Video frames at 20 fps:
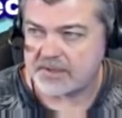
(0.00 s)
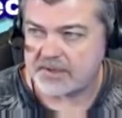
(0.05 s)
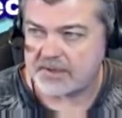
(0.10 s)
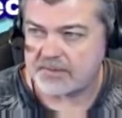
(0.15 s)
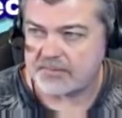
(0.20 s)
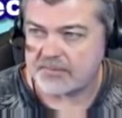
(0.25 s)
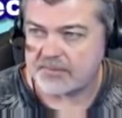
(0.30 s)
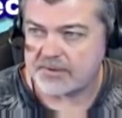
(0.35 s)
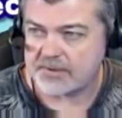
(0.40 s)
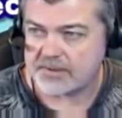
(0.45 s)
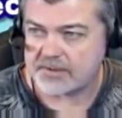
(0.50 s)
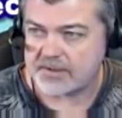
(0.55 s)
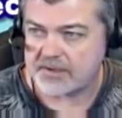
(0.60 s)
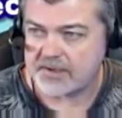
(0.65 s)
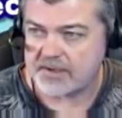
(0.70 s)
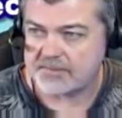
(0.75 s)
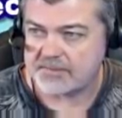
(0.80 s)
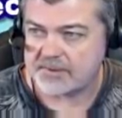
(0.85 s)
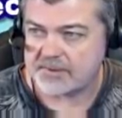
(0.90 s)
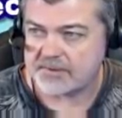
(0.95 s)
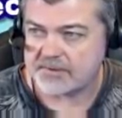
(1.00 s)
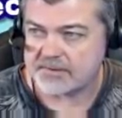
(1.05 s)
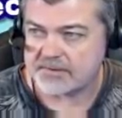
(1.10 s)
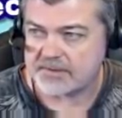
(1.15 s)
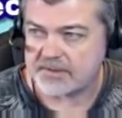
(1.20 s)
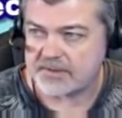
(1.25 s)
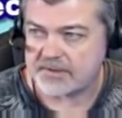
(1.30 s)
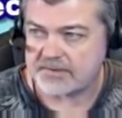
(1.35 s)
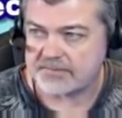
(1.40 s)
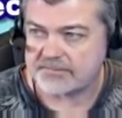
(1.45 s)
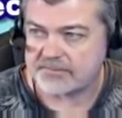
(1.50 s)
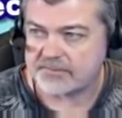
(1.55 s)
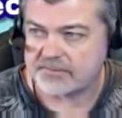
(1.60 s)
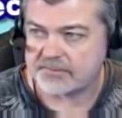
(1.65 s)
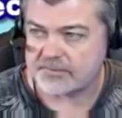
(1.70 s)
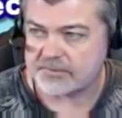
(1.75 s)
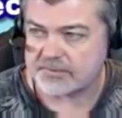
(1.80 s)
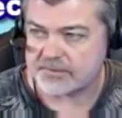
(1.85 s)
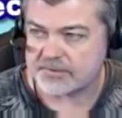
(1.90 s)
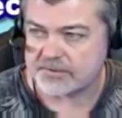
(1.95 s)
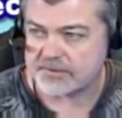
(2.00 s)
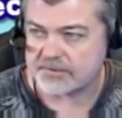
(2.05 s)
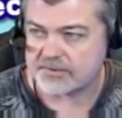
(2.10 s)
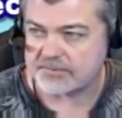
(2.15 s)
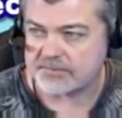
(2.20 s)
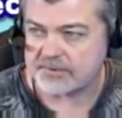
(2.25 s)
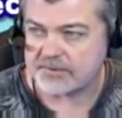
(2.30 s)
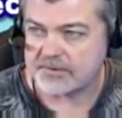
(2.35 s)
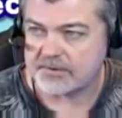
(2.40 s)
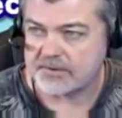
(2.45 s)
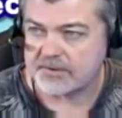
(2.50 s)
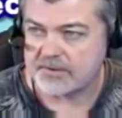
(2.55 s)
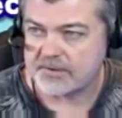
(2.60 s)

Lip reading: I want to copy this off to the server.